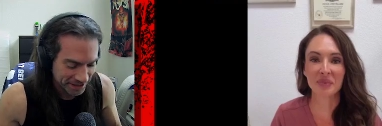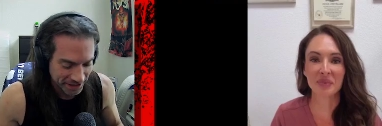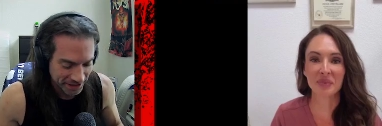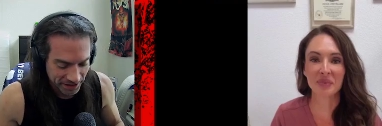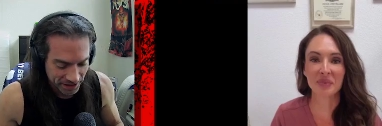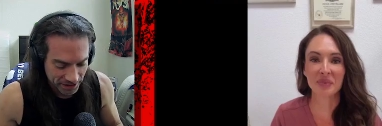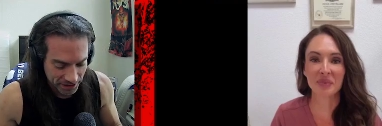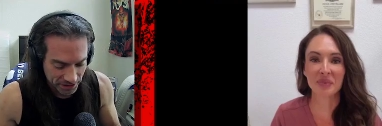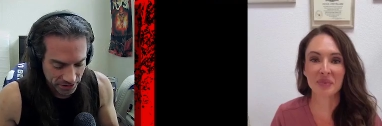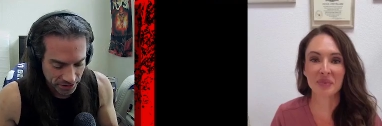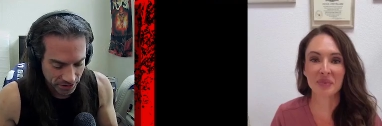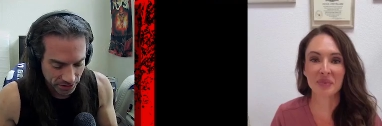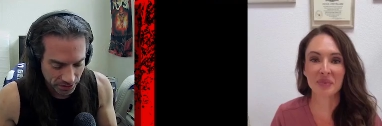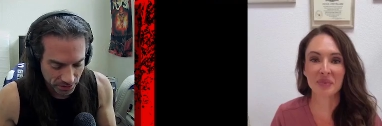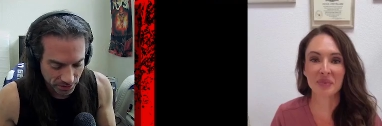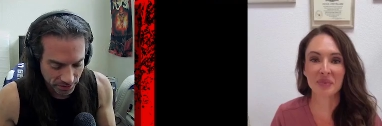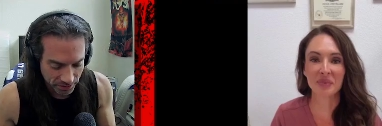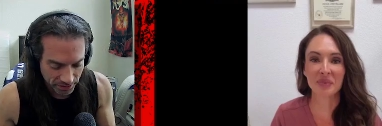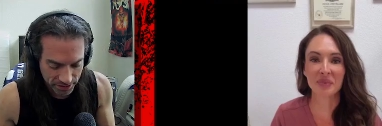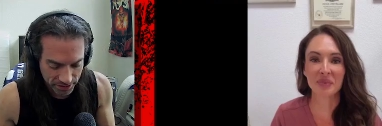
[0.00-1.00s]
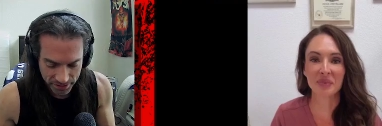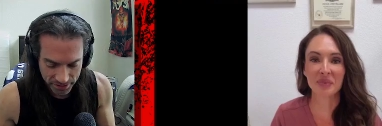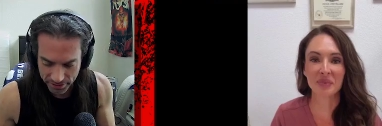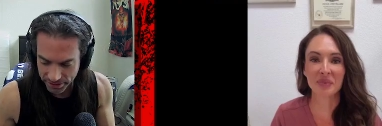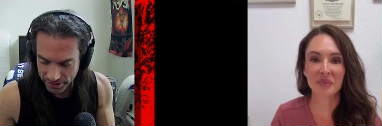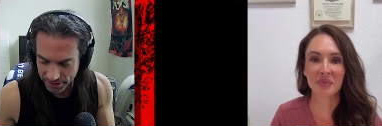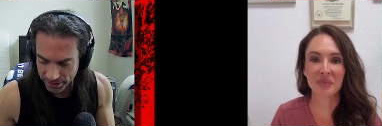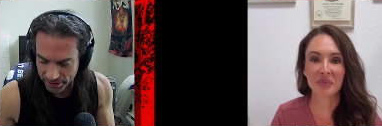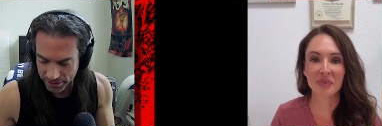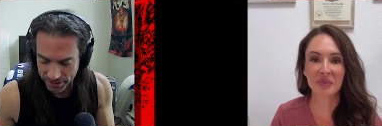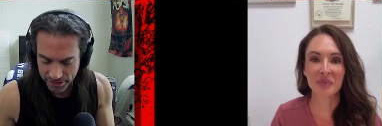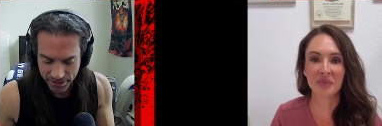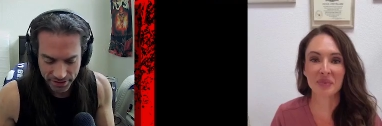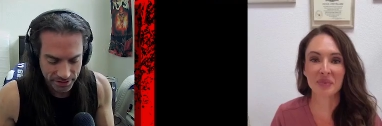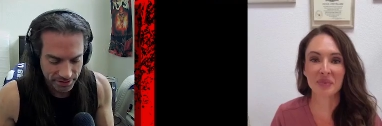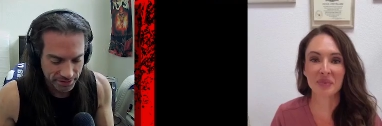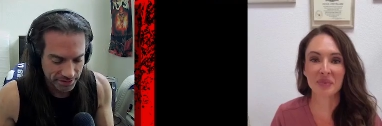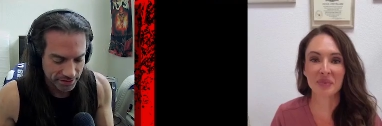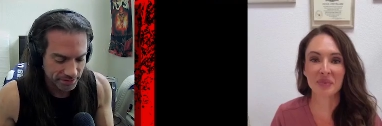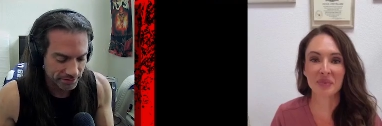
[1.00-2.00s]
Speaker 1: so this
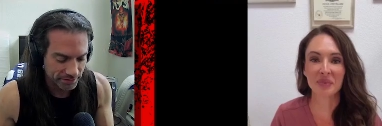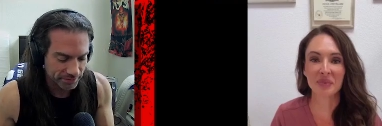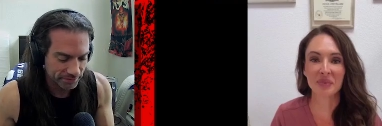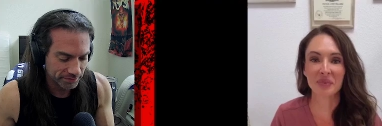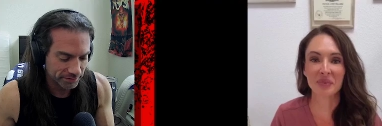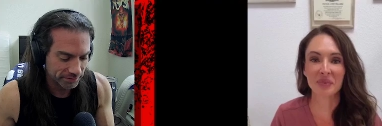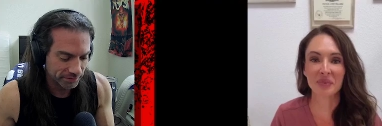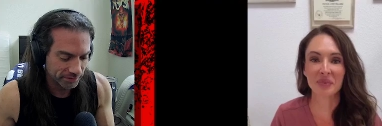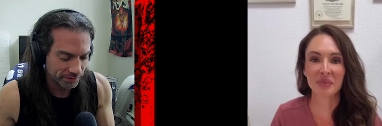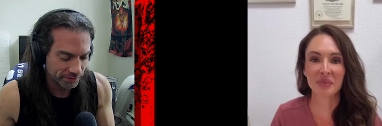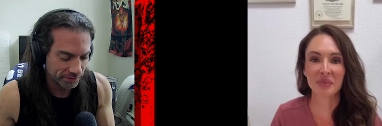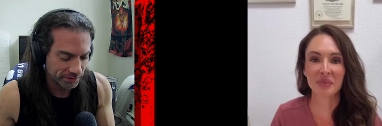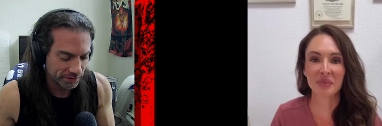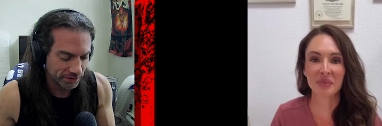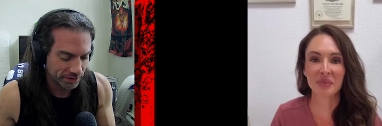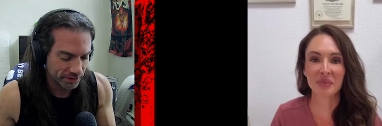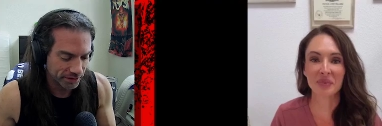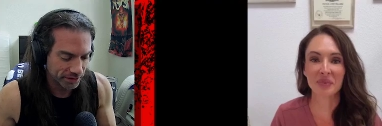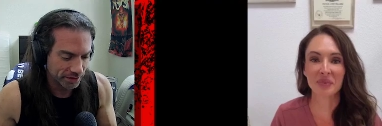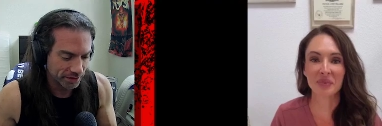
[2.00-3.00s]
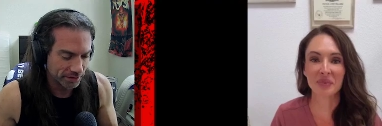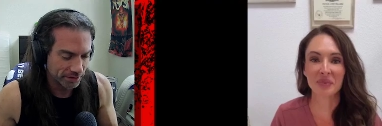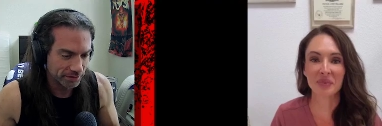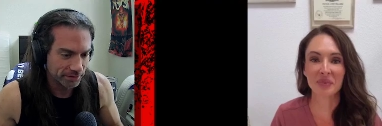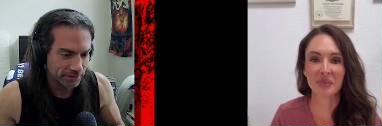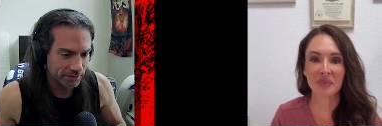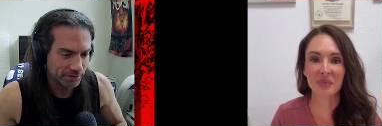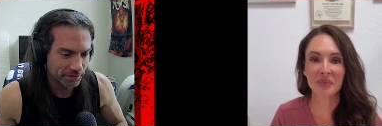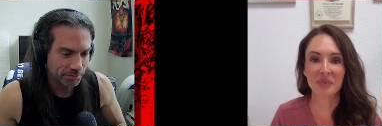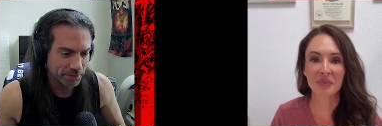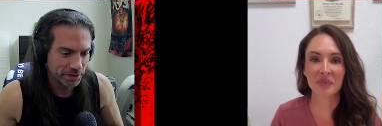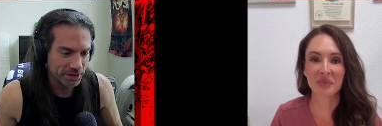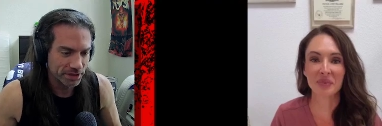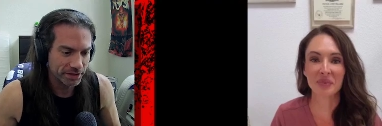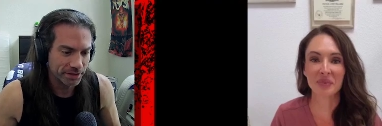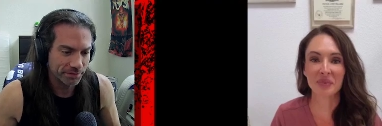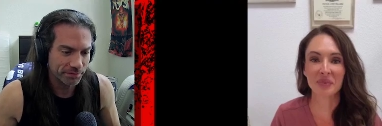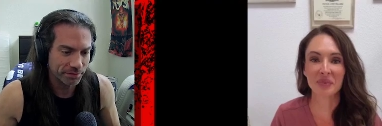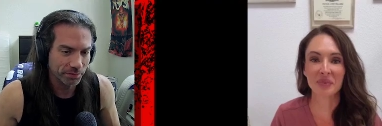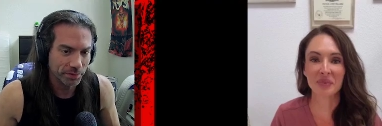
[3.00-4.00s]
is uh, a bunch of
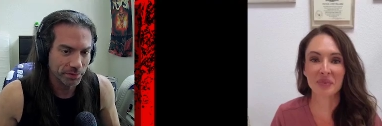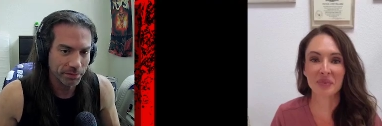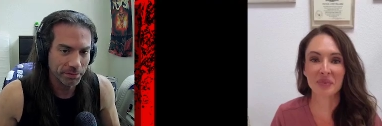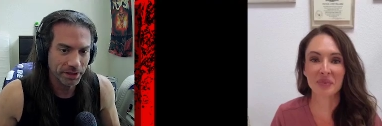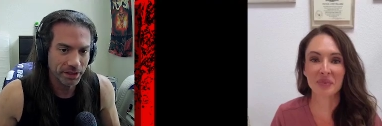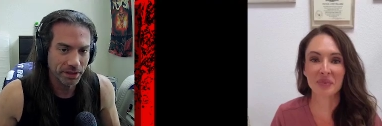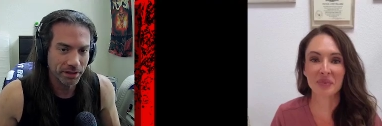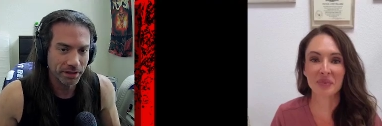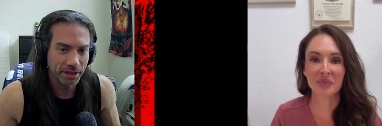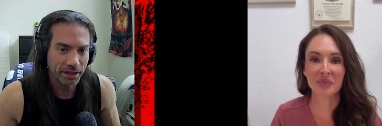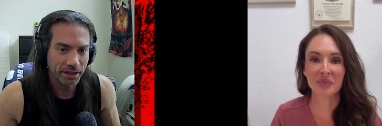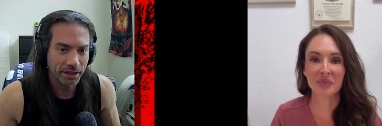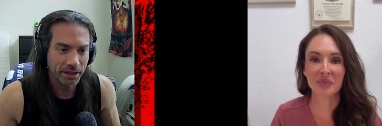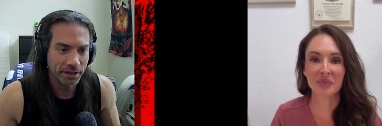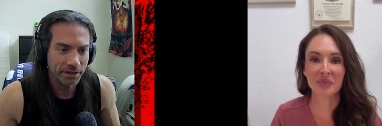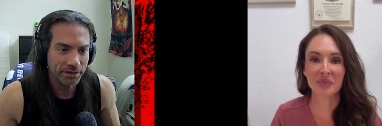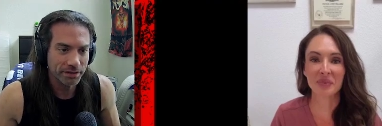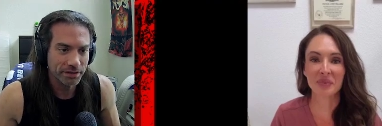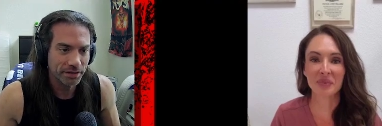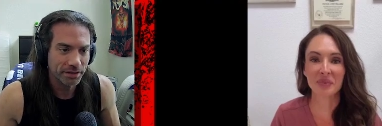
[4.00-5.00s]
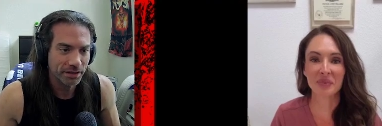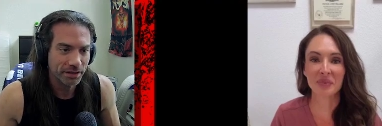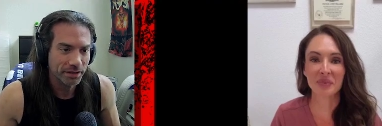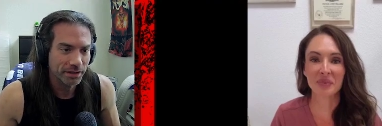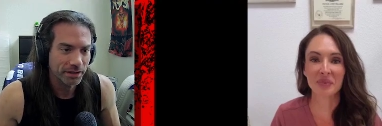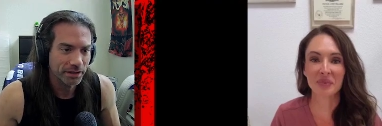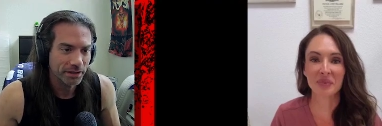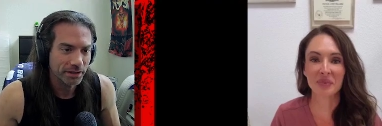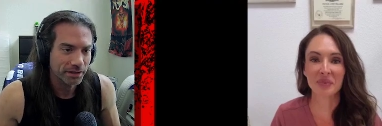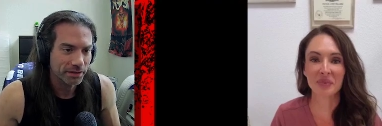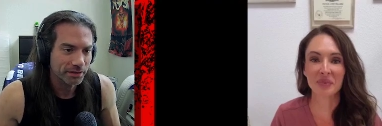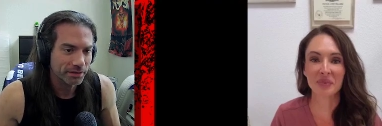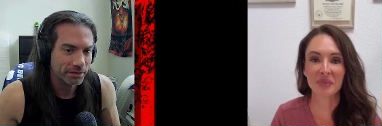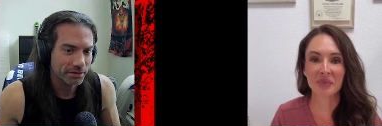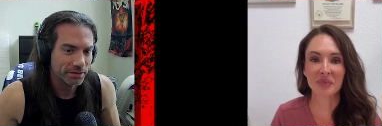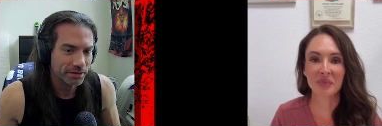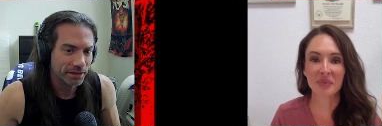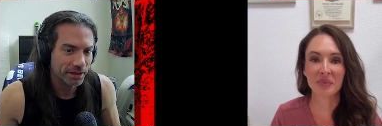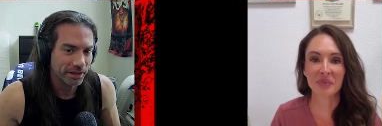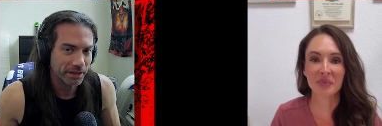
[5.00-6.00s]
different women, and they're
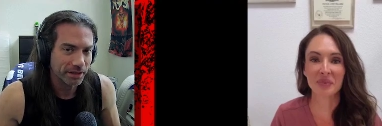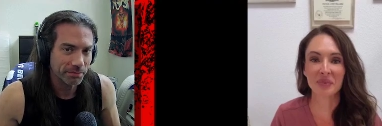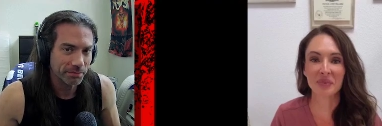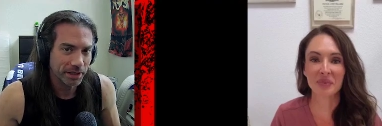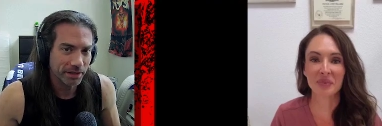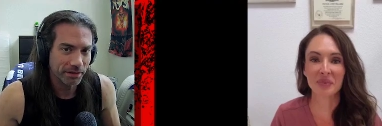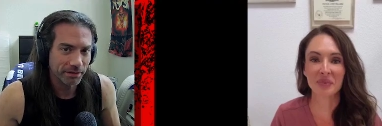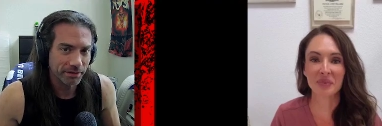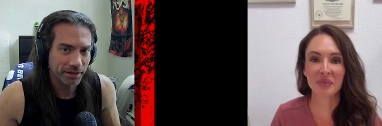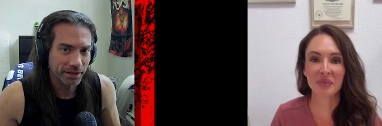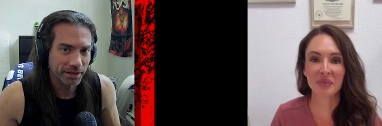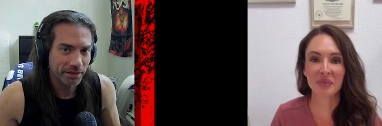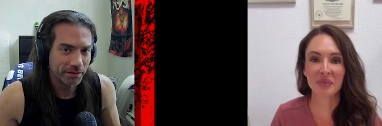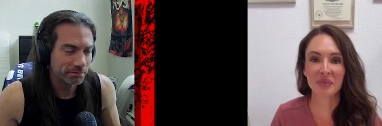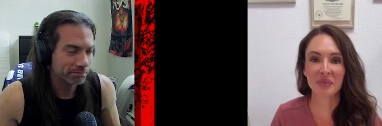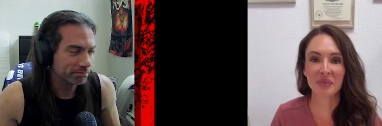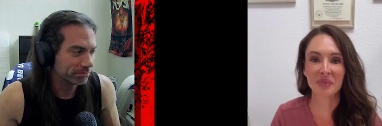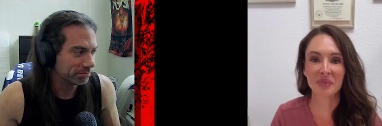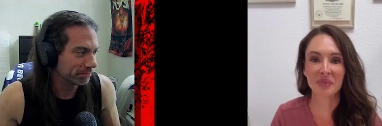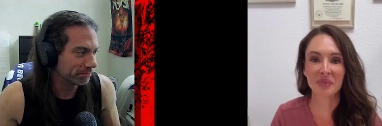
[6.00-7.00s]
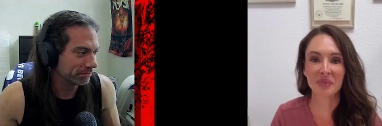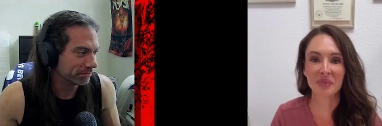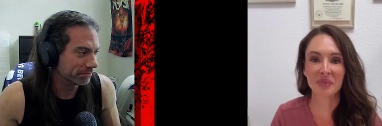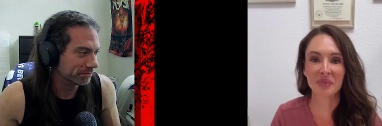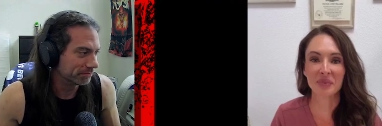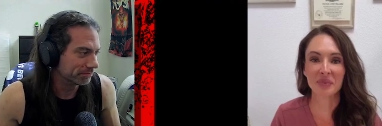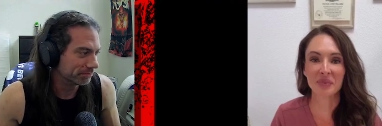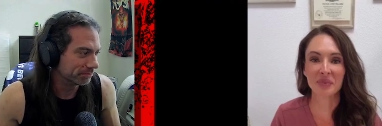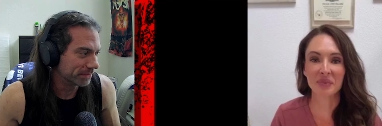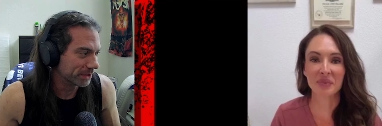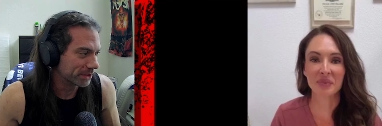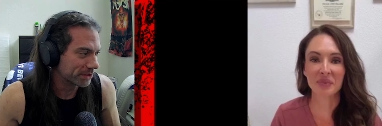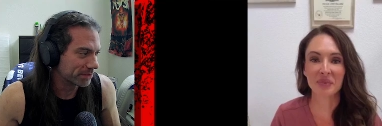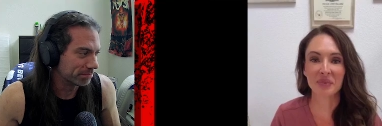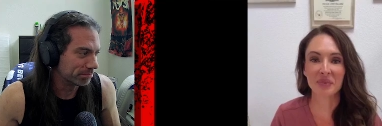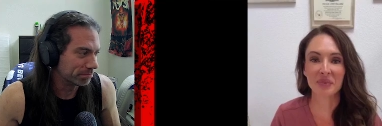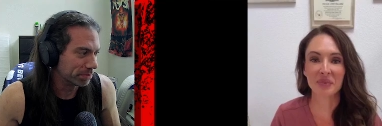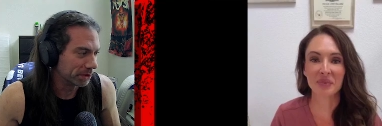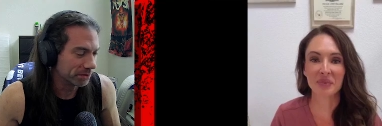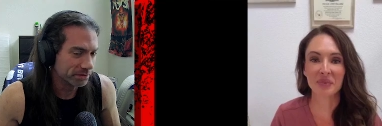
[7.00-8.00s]
talking about how much
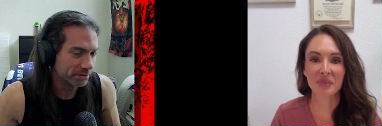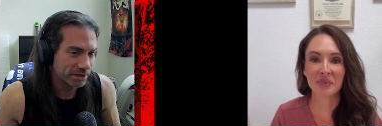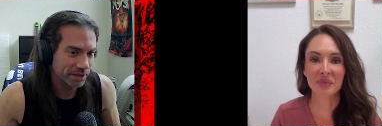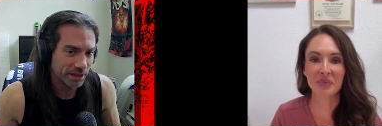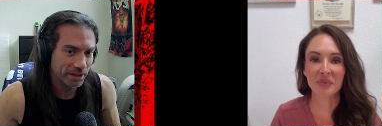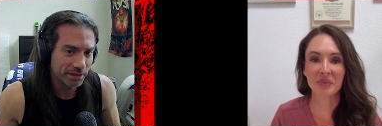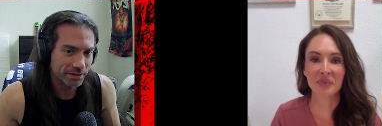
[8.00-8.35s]
Botox